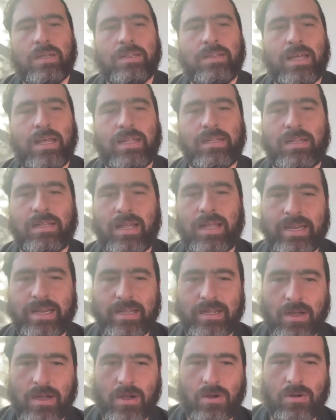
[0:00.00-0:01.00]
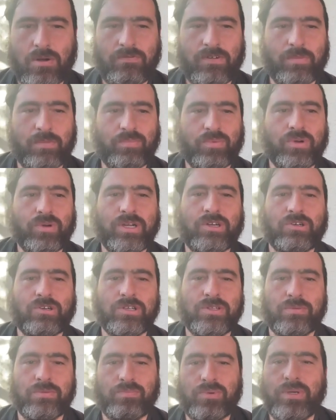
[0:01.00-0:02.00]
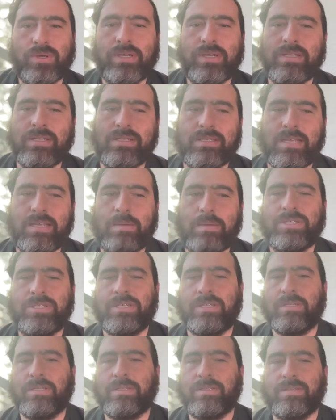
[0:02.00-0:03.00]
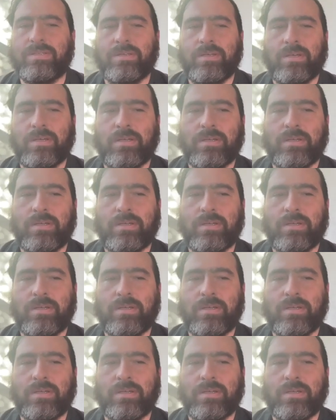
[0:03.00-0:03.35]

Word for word: then letting go of our pre preconceptions